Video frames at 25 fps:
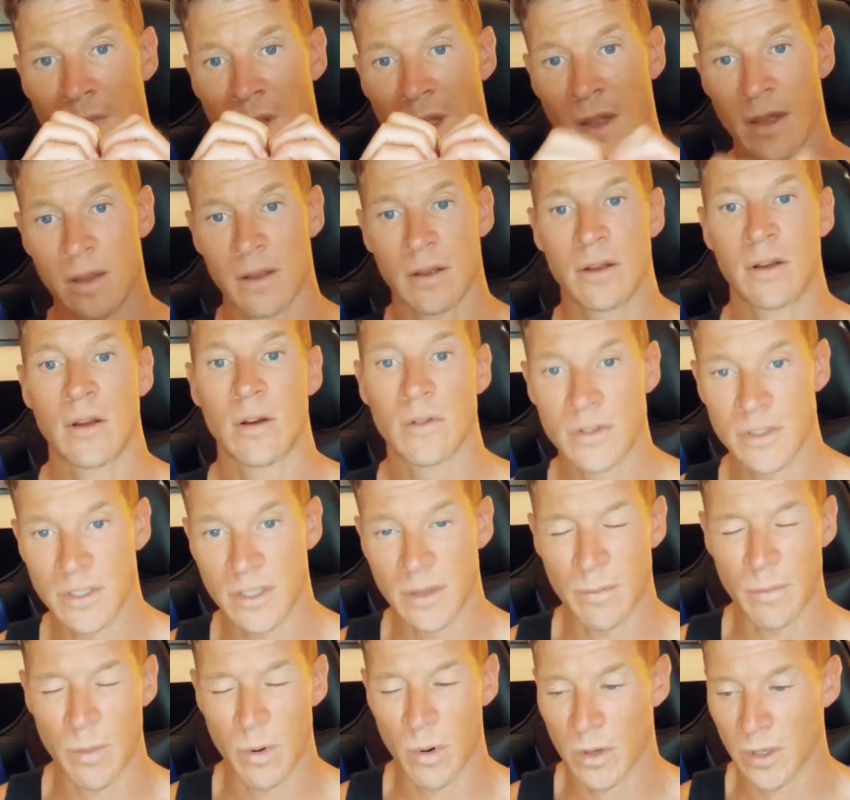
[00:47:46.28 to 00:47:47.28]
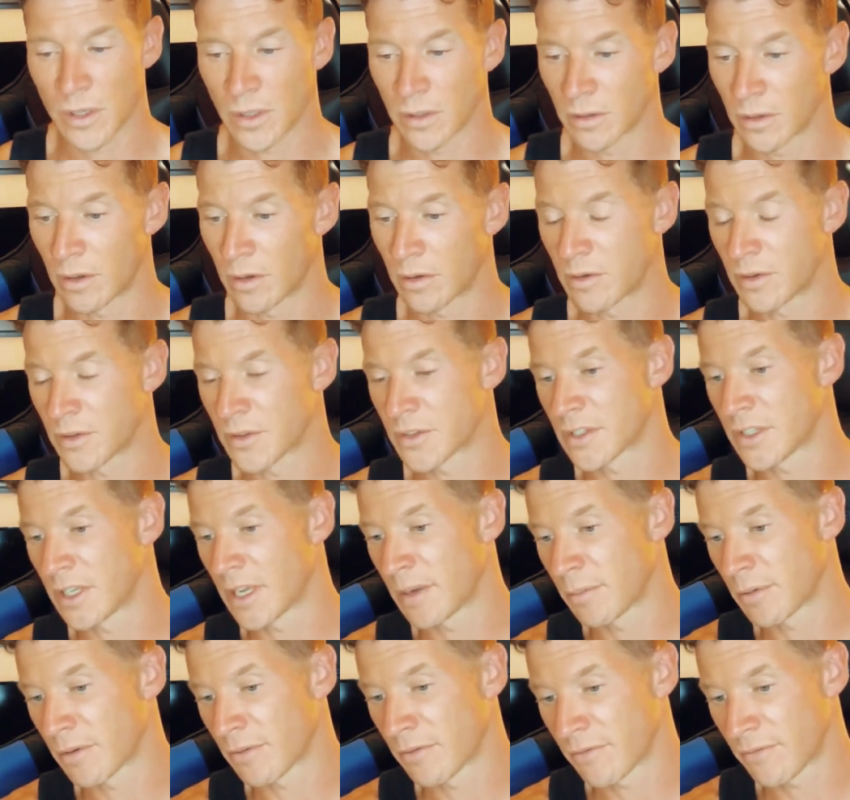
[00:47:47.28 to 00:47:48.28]
Go support your local sniper
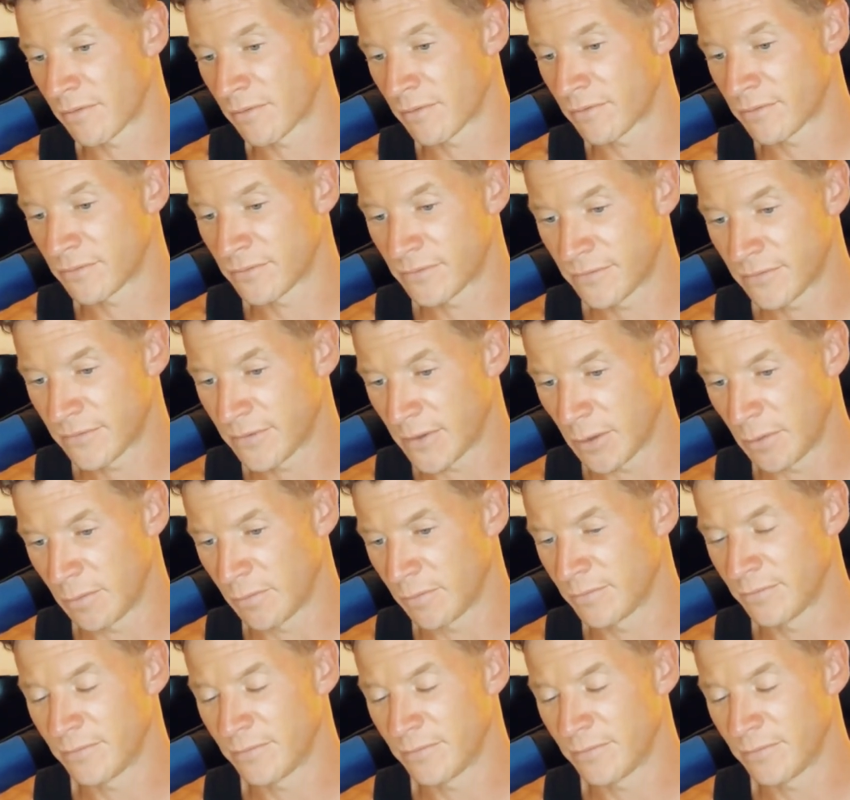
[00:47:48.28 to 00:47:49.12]
film